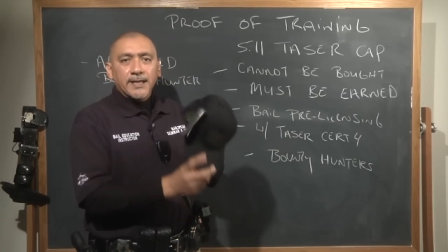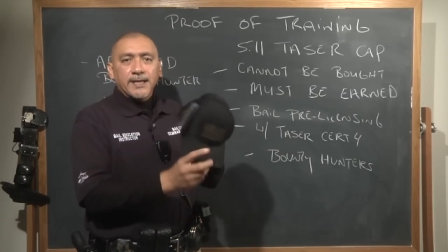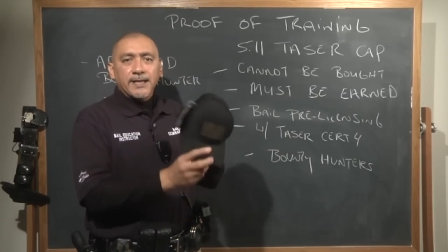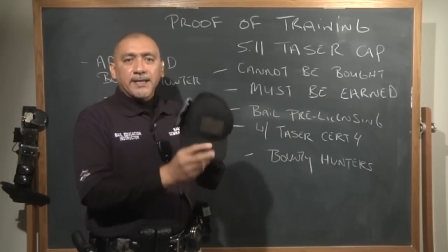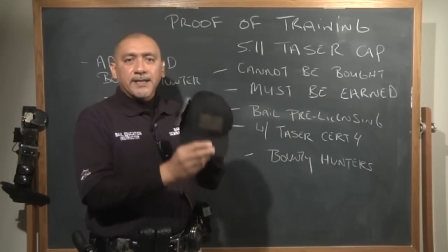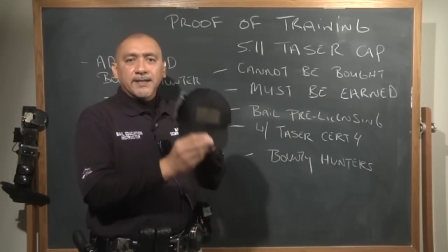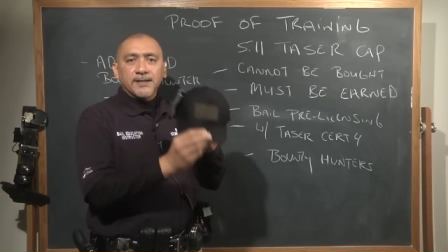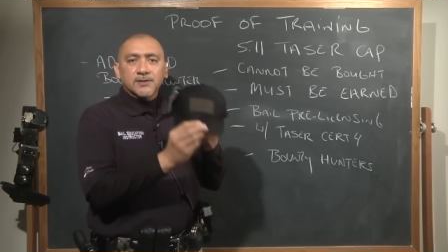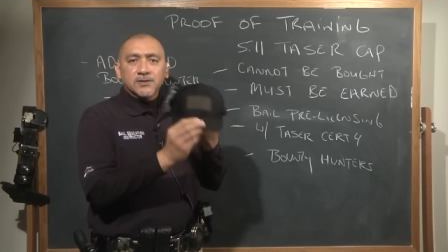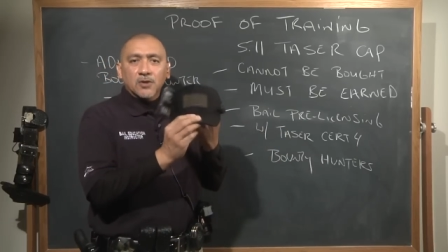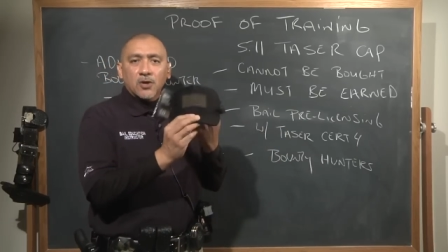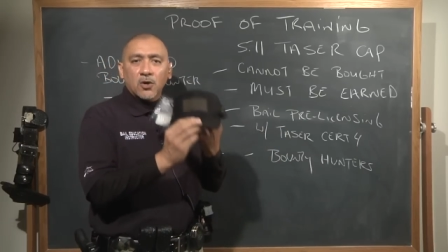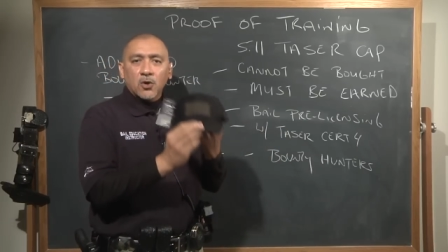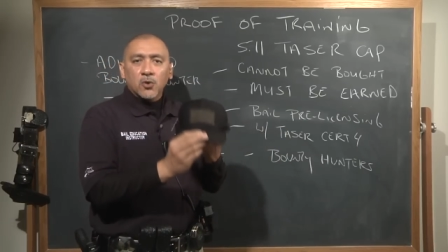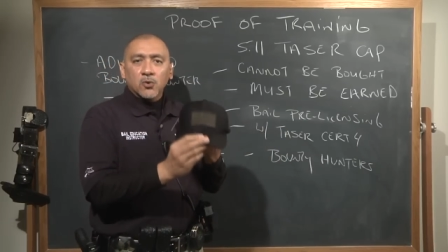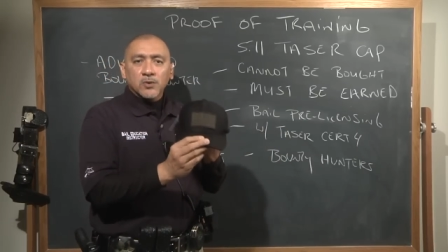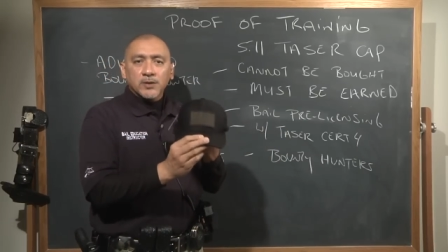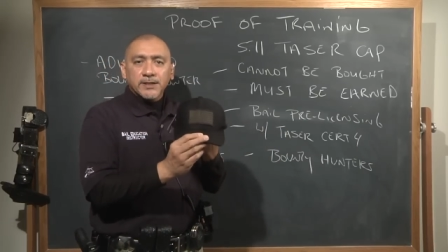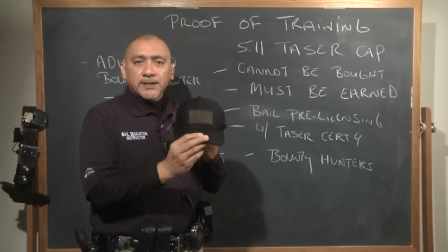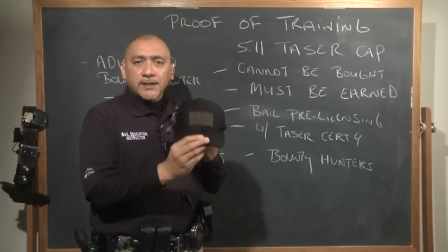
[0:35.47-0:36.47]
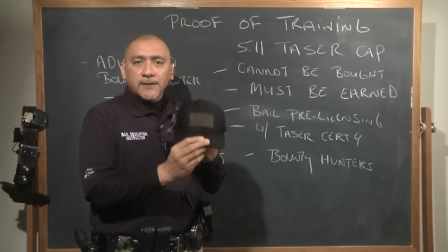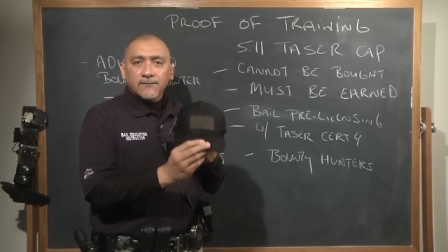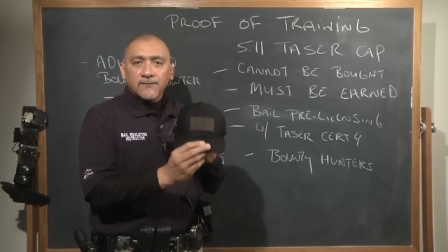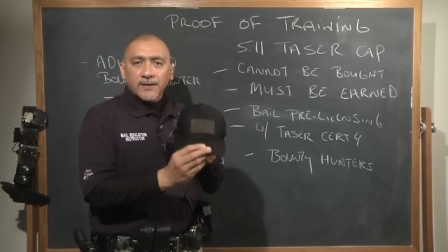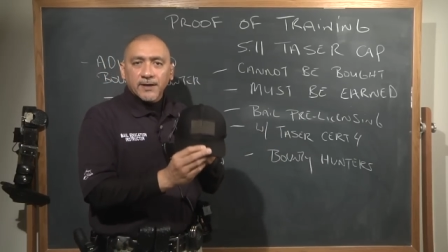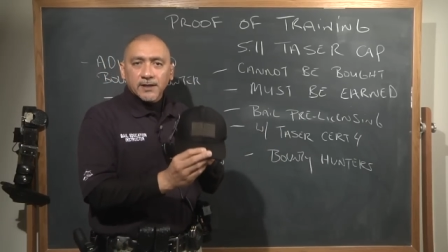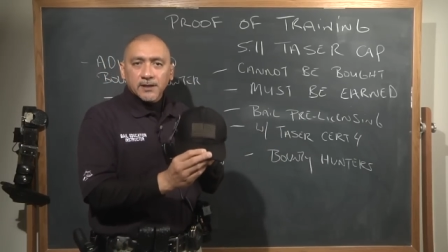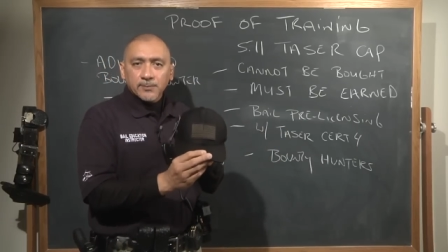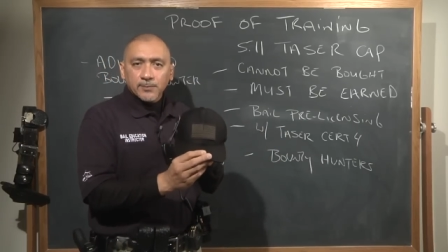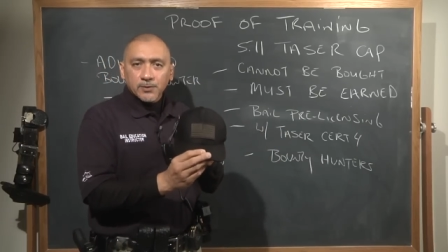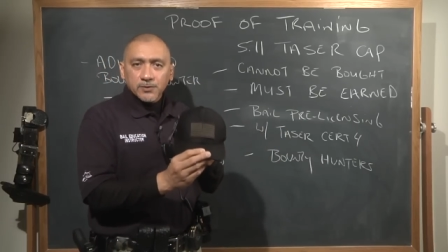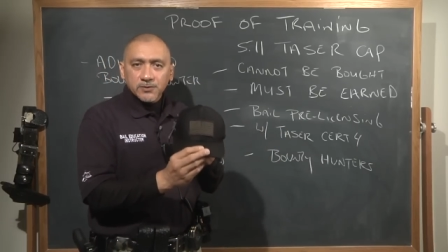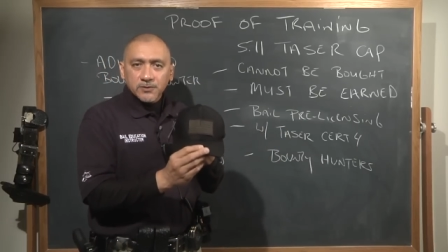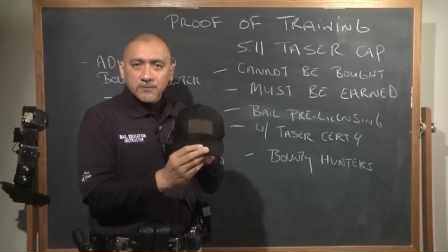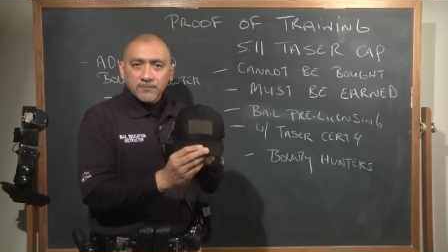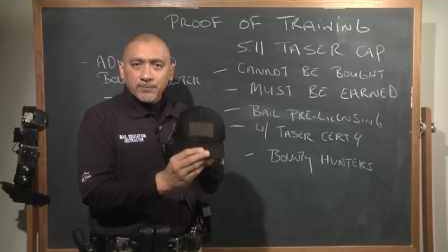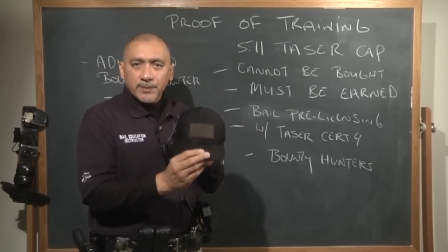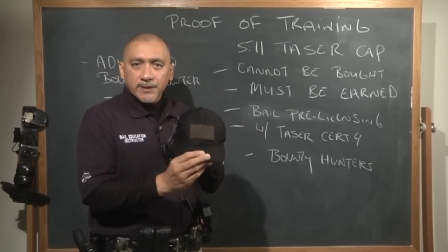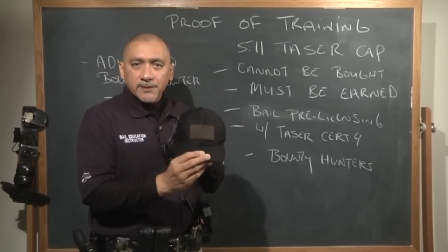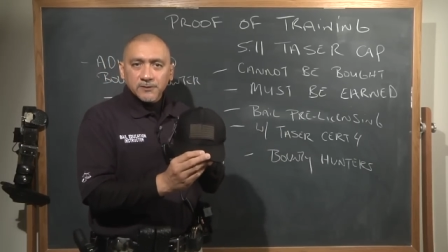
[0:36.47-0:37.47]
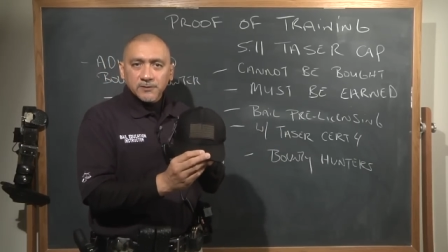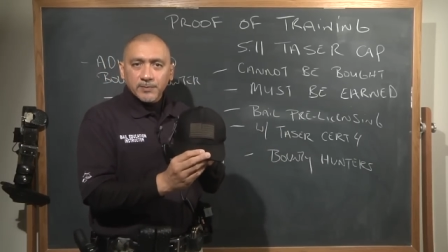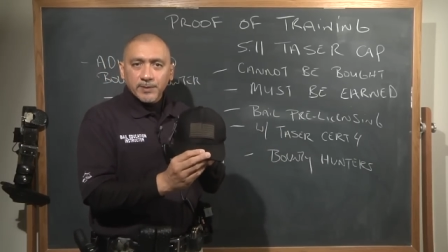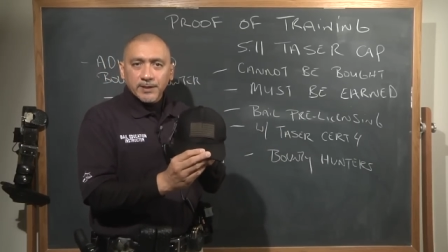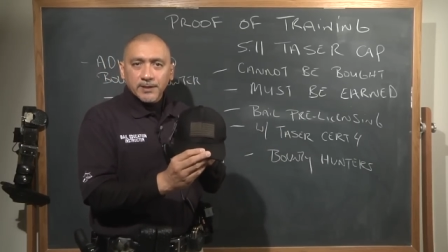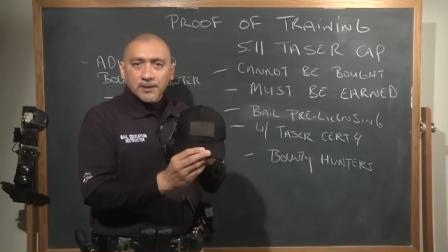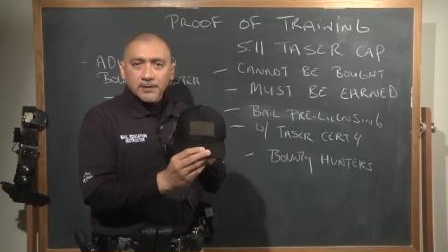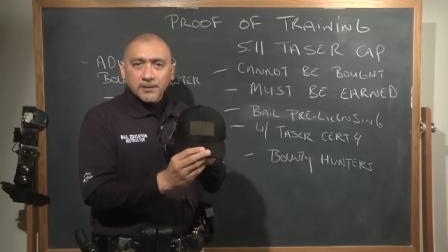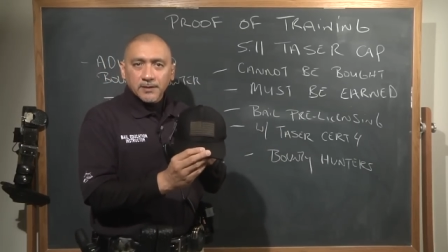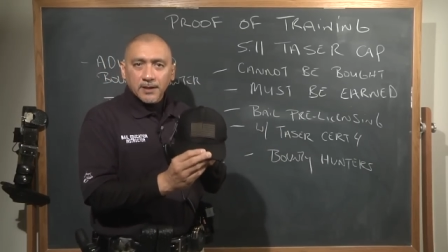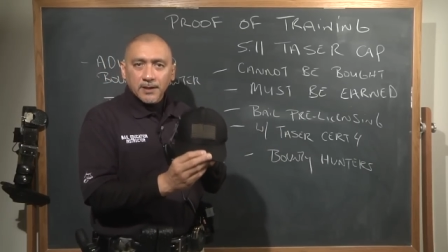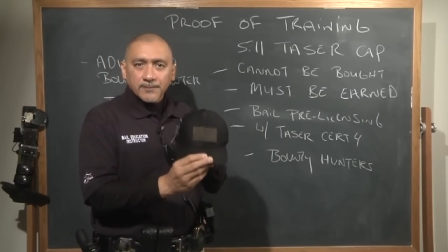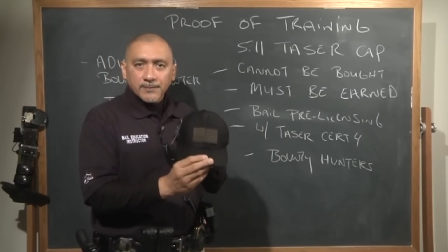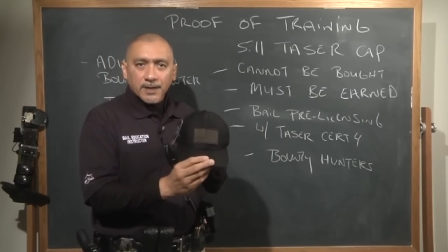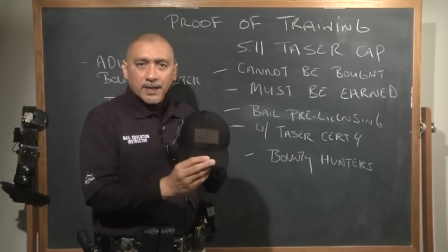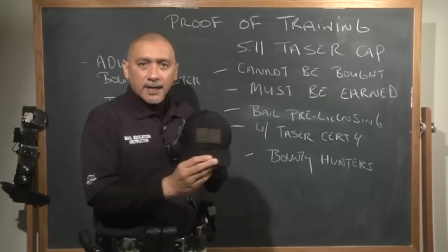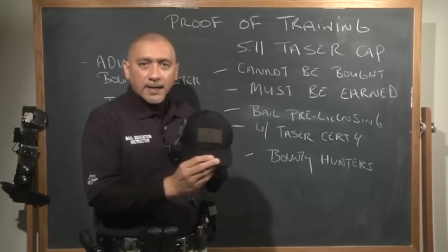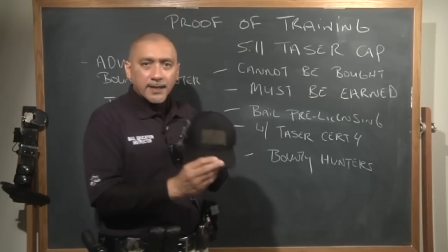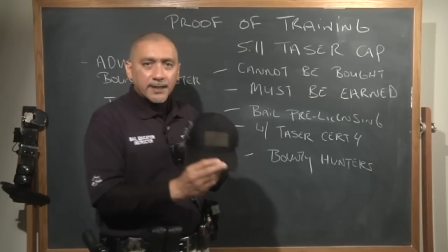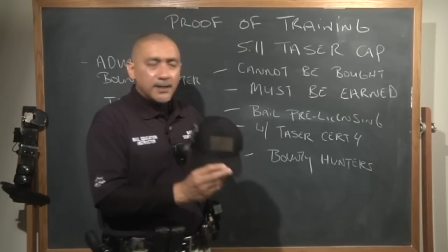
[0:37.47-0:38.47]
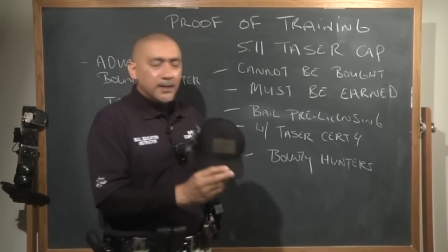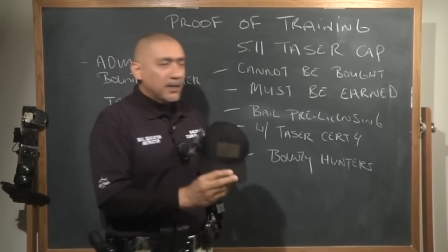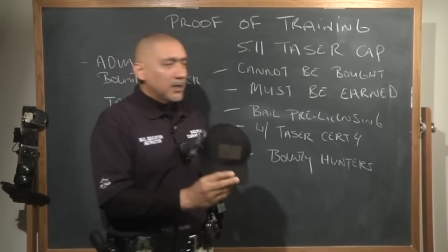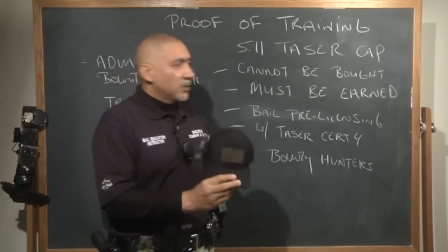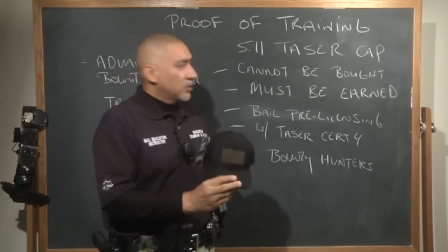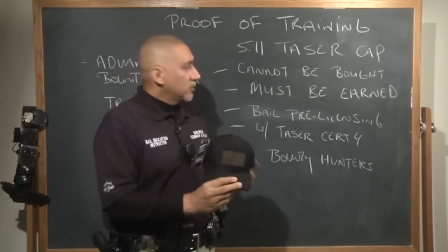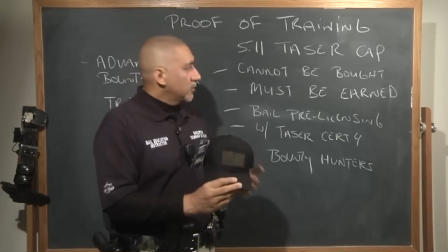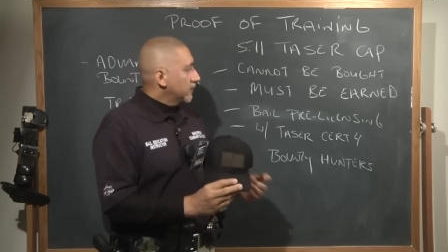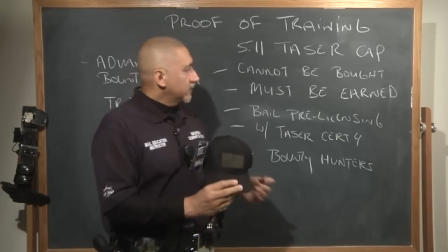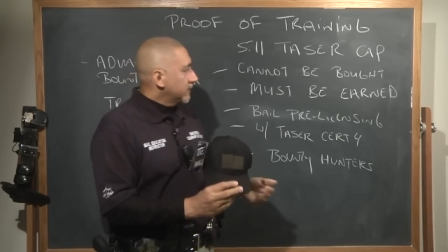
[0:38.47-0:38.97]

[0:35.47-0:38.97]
It is only available to BailSpeak alumni who